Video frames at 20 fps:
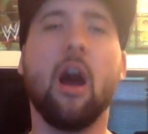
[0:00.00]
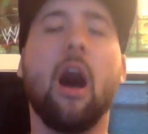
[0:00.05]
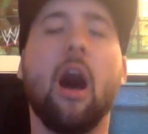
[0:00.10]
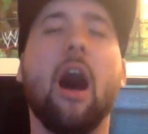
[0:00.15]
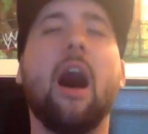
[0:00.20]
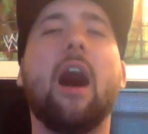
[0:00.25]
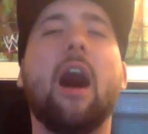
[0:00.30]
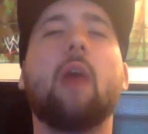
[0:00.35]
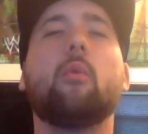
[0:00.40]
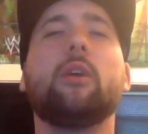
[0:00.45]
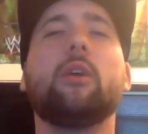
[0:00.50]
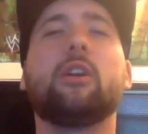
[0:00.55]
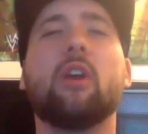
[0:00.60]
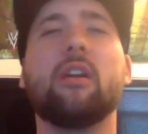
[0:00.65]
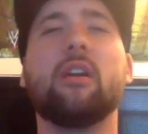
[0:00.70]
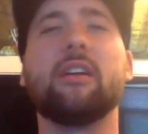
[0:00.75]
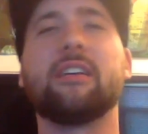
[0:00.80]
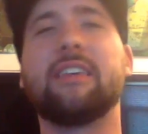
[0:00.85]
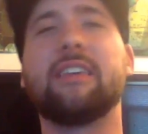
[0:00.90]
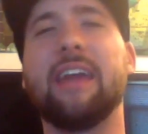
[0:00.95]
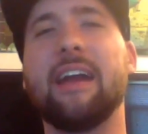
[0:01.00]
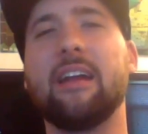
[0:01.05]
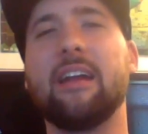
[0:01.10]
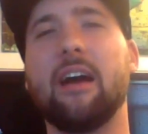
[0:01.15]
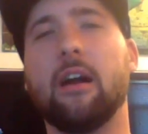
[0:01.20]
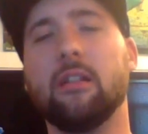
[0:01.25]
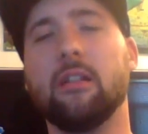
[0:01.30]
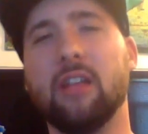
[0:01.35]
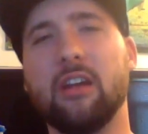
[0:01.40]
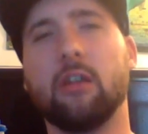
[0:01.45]
are we going to get
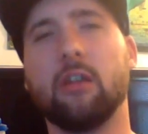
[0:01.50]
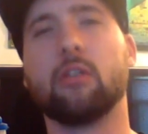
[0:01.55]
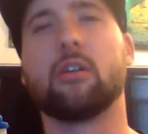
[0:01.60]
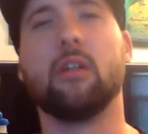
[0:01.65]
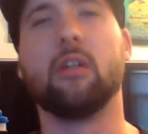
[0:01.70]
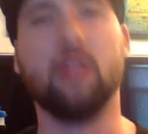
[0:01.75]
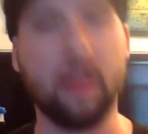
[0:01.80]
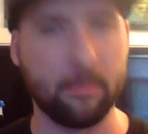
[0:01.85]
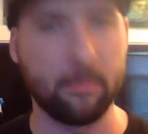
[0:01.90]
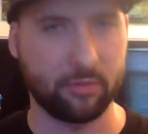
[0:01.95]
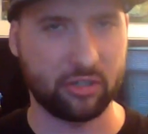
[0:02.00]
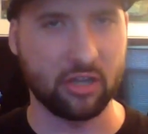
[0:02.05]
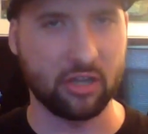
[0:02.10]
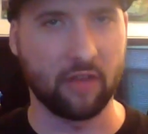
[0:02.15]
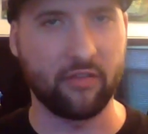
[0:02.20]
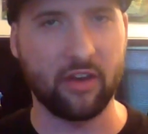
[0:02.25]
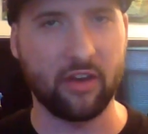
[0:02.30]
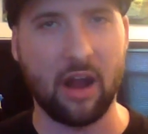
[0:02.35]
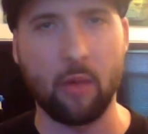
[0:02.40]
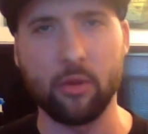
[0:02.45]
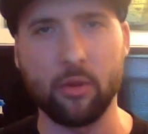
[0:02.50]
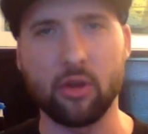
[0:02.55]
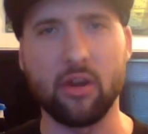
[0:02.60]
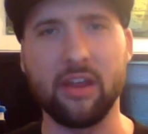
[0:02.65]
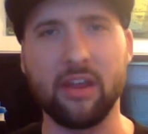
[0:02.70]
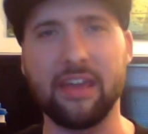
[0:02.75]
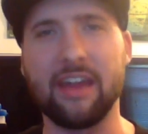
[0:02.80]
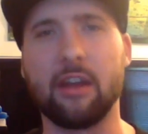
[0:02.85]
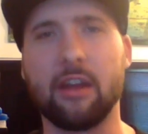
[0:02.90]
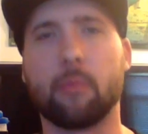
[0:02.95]
a little glimpse of it? Are we going
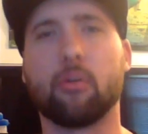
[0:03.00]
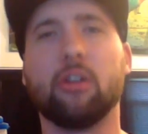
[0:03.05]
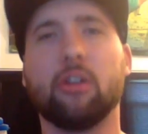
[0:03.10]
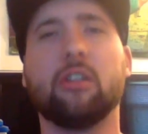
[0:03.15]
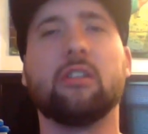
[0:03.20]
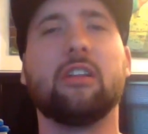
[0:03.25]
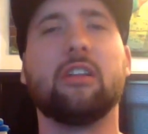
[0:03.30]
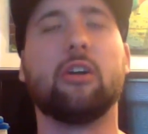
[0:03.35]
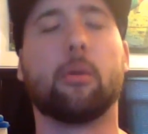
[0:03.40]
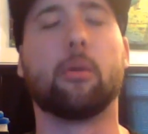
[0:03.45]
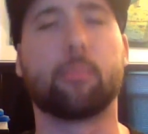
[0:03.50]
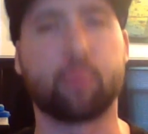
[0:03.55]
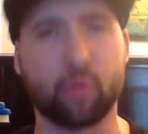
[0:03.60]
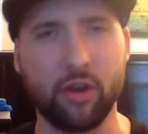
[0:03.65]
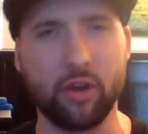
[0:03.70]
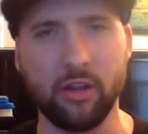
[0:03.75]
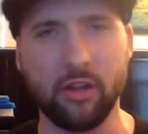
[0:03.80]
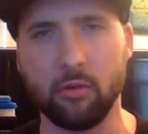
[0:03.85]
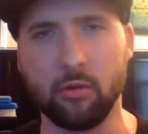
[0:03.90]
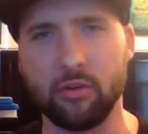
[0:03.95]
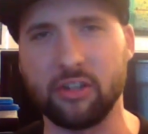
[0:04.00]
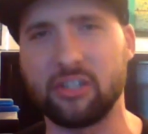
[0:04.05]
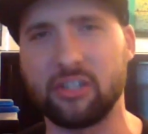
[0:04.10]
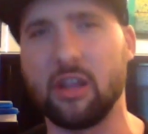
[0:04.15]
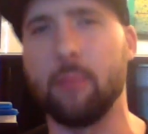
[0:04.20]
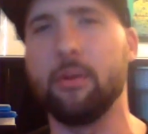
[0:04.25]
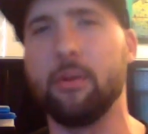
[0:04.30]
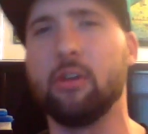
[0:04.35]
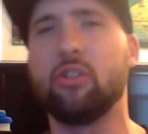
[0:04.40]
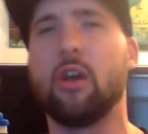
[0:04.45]
to get a little prelude? Is
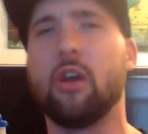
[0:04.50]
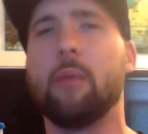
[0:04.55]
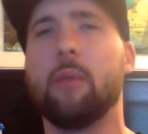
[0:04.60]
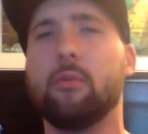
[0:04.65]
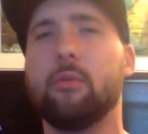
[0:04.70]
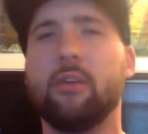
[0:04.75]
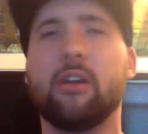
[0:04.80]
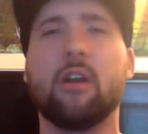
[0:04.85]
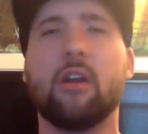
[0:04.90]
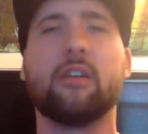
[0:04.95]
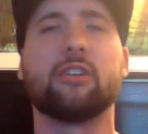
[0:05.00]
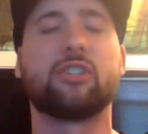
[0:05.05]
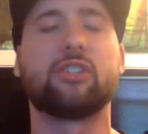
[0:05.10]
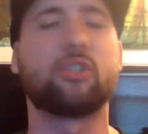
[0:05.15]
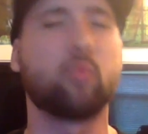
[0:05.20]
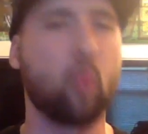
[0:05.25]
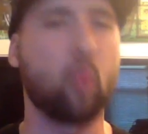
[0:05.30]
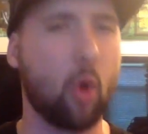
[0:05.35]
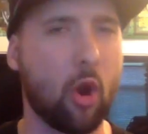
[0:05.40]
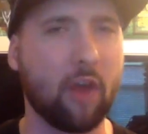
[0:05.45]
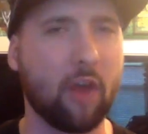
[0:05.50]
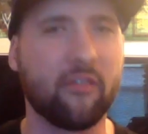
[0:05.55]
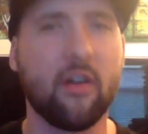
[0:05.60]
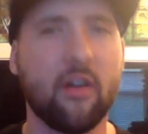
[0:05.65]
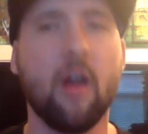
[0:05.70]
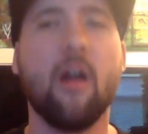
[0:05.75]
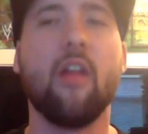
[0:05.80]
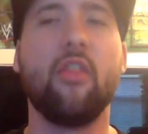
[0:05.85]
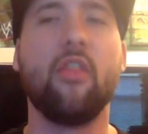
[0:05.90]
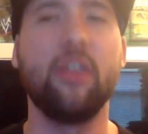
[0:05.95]
WWE going to swerve
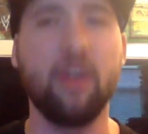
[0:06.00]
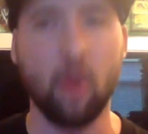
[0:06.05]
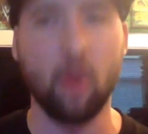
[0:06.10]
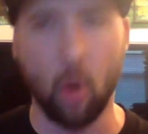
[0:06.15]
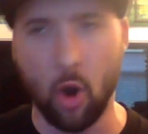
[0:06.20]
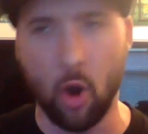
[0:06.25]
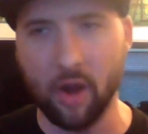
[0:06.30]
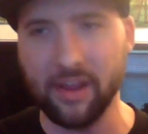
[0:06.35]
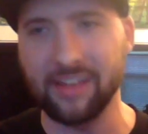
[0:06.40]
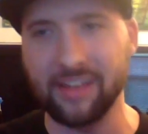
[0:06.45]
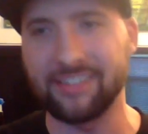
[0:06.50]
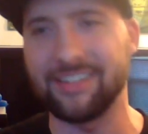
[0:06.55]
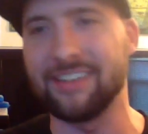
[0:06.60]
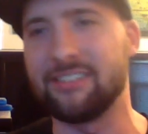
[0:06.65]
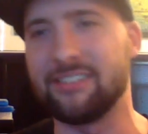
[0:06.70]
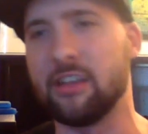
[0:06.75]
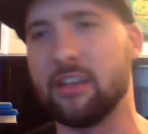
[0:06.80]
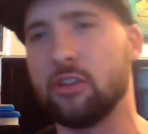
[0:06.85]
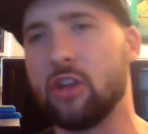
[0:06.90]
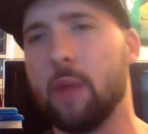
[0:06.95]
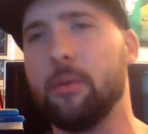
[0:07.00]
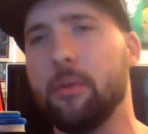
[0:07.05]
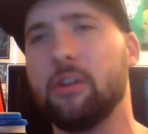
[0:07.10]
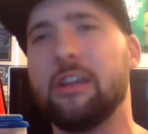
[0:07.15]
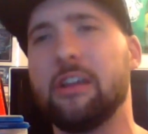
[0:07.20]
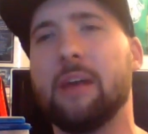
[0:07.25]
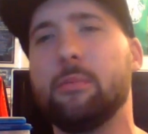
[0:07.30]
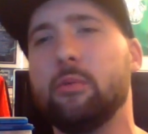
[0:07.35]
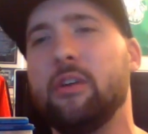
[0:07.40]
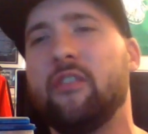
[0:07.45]
the audience? Is the
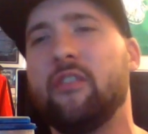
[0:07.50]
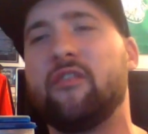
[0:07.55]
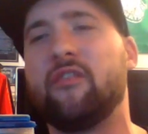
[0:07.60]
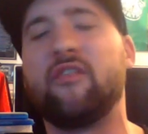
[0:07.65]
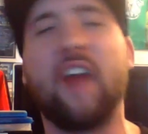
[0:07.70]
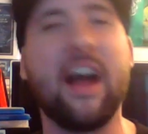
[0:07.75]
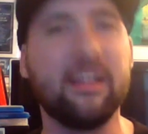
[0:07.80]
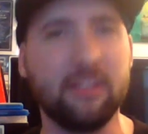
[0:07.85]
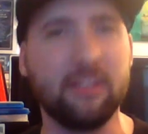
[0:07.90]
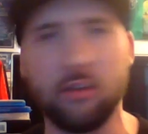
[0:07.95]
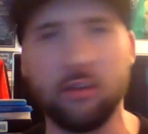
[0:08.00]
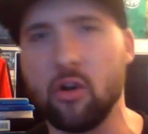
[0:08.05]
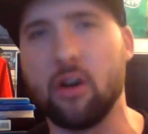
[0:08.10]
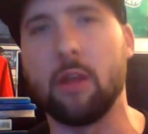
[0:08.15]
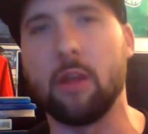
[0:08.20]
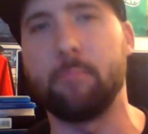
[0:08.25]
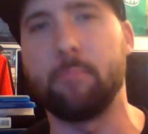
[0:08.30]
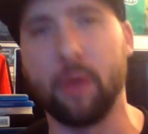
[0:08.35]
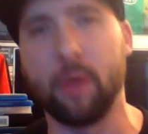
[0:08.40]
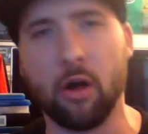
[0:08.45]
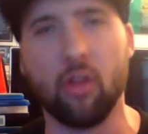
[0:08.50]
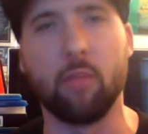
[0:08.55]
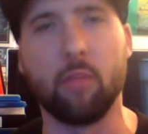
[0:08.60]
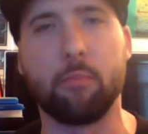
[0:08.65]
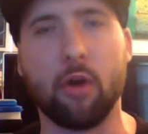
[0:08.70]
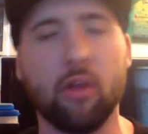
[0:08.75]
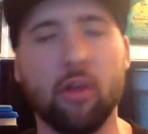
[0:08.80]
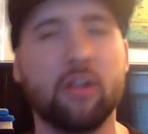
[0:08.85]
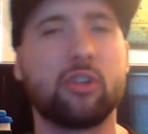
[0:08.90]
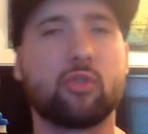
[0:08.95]
WWE finally going to pull,
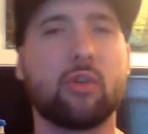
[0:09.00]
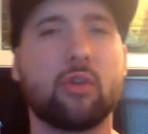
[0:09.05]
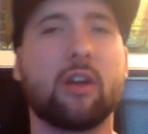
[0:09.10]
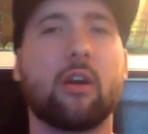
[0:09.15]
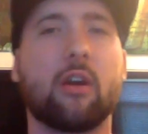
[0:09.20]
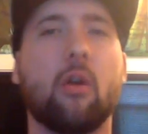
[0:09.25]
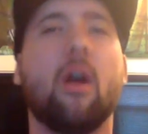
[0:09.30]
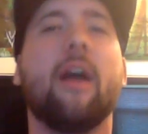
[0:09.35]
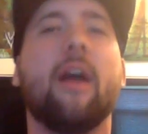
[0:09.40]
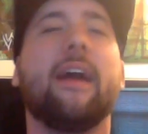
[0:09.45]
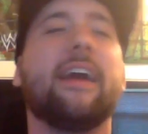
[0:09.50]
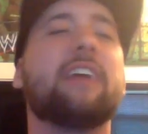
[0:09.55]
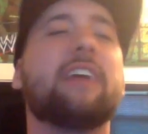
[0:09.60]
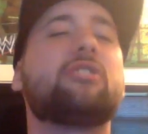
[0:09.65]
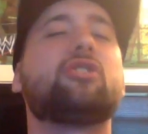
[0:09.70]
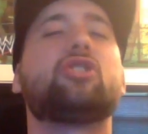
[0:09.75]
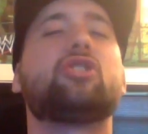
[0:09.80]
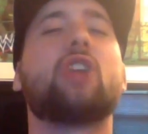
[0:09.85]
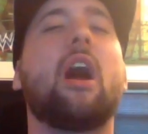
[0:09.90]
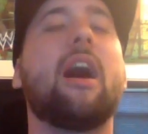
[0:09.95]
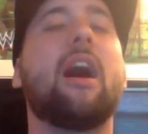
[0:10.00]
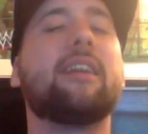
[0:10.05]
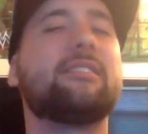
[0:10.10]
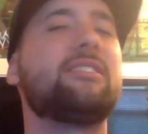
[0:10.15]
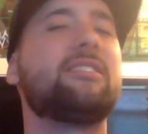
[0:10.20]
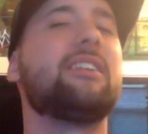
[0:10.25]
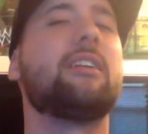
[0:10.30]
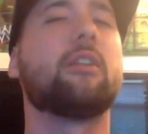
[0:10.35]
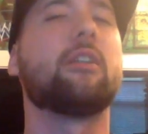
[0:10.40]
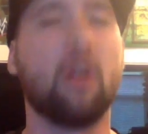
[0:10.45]
pull the trigger? Is John
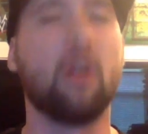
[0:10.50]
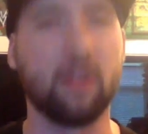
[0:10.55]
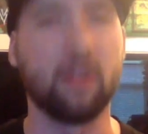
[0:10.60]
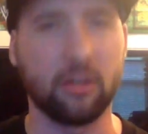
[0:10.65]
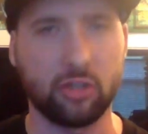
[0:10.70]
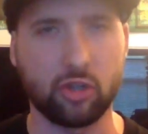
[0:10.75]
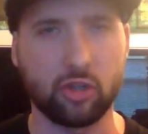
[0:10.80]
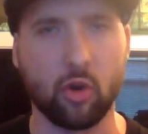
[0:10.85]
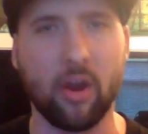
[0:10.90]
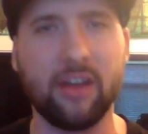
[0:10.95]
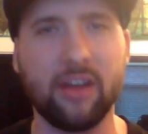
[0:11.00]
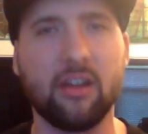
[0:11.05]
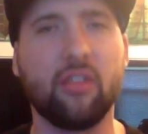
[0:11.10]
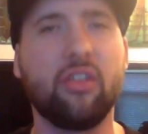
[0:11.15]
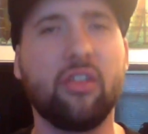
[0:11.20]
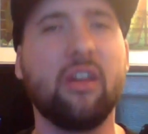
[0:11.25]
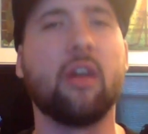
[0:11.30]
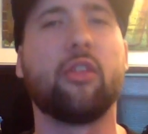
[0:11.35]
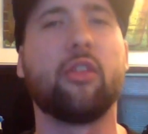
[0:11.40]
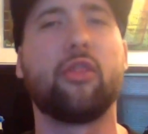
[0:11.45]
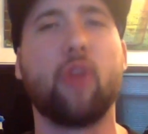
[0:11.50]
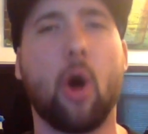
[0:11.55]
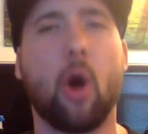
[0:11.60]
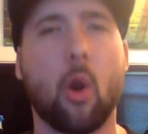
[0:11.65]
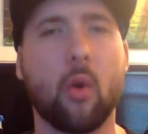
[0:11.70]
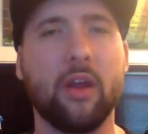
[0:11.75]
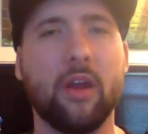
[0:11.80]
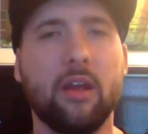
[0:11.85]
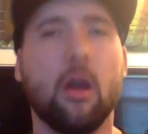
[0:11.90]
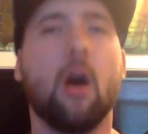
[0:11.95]
Cena going to join the
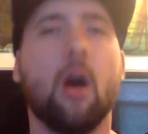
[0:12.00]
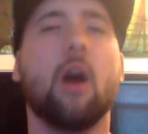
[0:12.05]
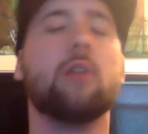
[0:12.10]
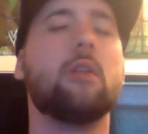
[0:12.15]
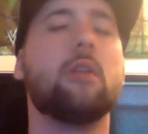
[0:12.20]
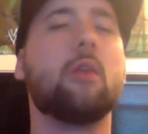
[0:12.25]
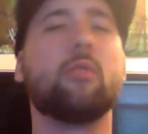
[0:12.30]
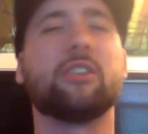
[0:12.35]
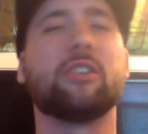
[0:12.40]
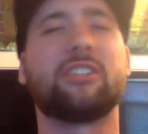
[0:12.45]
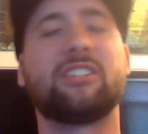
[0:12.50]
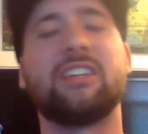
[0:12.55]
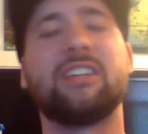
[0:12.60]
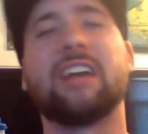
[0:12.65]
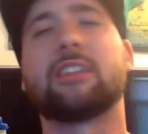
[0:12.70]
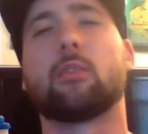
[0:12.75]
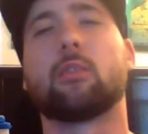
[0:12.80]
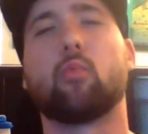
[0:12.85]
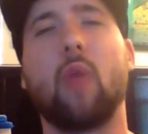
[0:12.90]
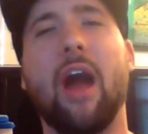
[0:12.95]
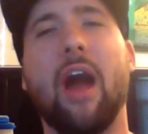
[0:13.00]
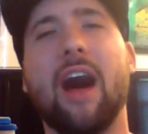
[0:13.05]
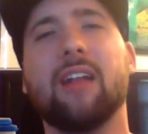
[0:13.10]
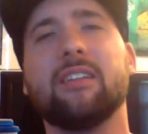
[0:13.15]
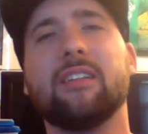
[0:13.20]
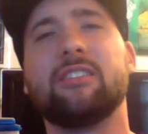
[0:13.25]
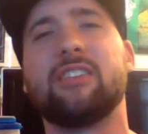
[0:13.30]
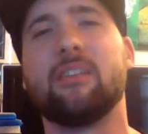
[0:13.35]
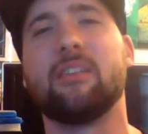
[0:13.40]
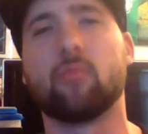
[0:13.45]
authority along with Seth
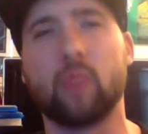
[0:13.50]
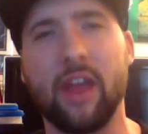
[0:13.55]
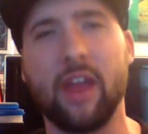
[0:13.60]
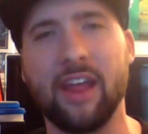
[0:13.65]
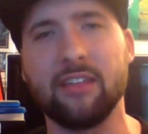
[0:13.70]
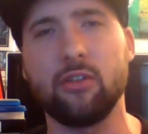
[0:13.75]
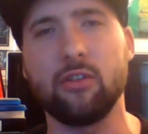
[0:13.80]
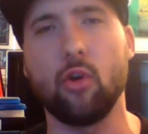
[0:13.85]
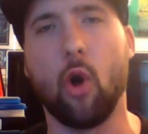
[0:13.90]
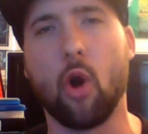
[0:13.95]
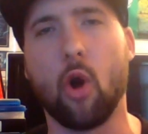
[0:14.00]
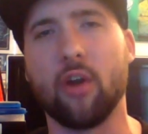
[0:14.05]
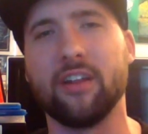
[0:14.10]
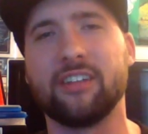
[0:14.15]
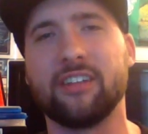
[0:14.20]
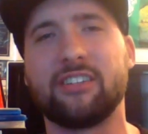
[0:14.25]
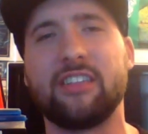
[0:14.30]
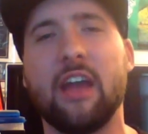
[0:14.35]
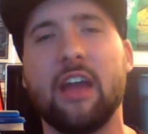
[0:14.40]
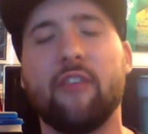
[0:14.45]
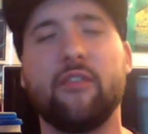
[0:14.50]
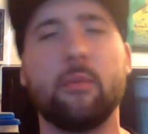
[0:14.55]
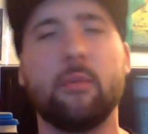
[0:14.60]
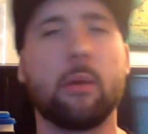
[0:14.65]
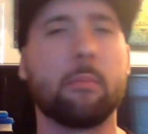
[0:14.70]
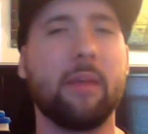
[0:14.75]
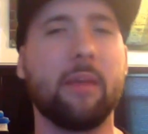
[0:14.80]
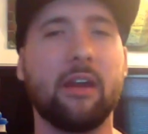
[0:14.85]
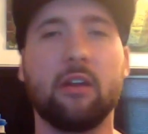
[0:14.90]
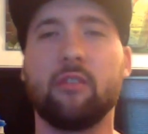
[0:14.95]
Rollins and Randy Orton and Stephanie
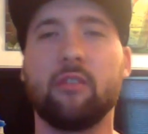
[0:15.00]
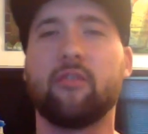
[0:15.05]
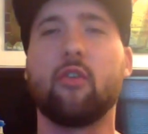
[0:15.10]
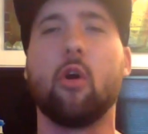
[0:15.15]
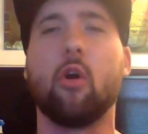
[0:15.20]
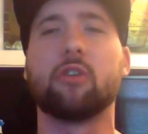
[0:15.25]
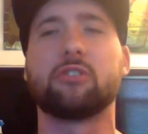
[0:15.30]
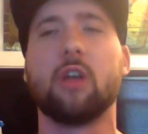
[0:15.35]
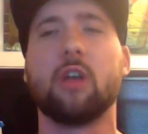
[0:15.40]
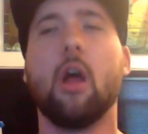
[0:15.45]
McMahon and, of course,